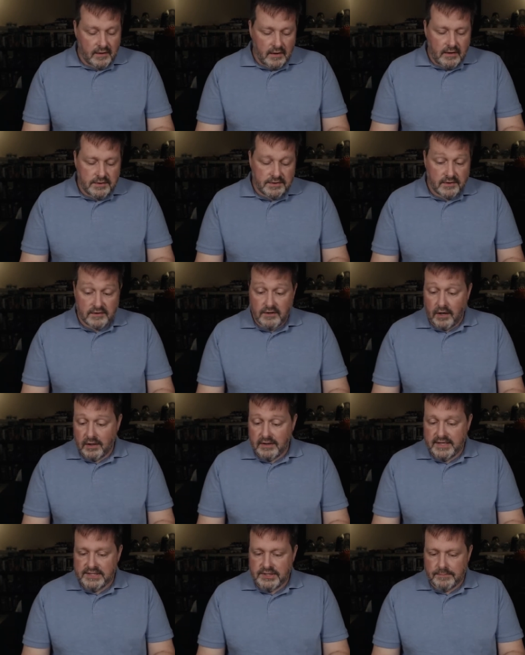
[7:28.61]
to the Dark
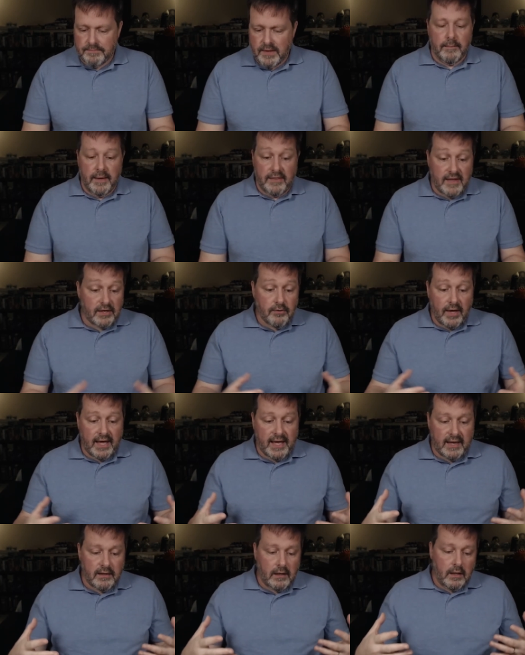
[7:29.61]
Legion. And then you
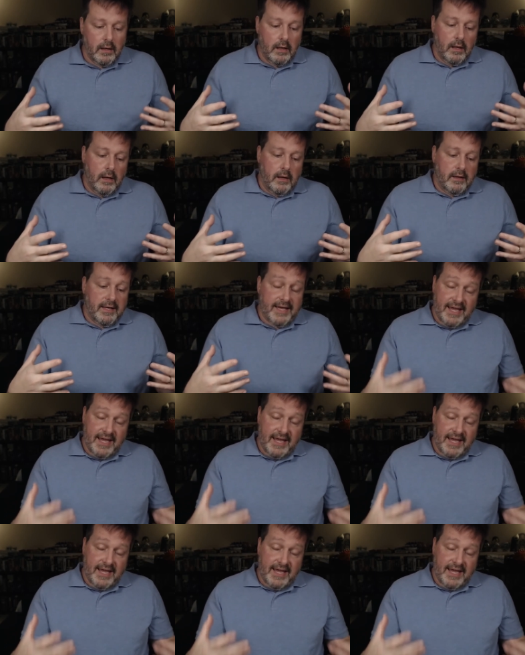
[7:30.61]
had key